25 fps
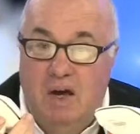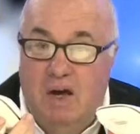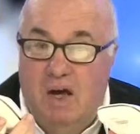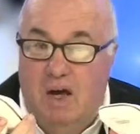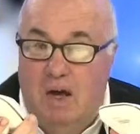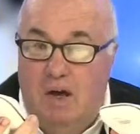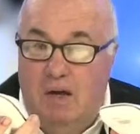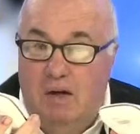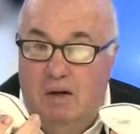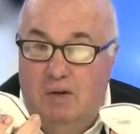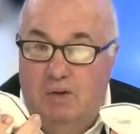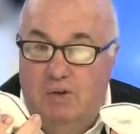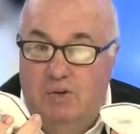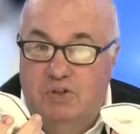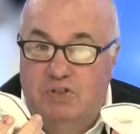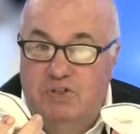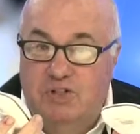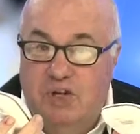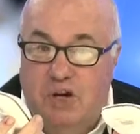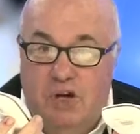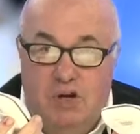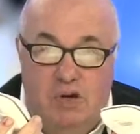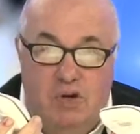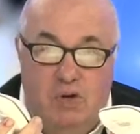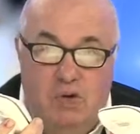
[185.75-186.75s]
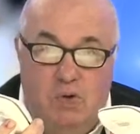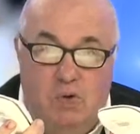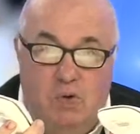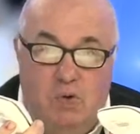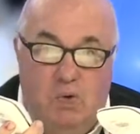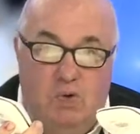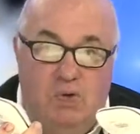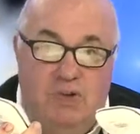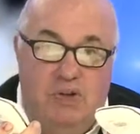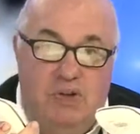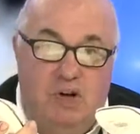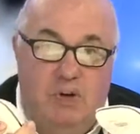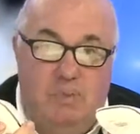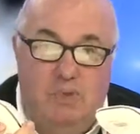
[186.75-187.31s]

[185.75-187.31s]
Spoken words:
and will show you the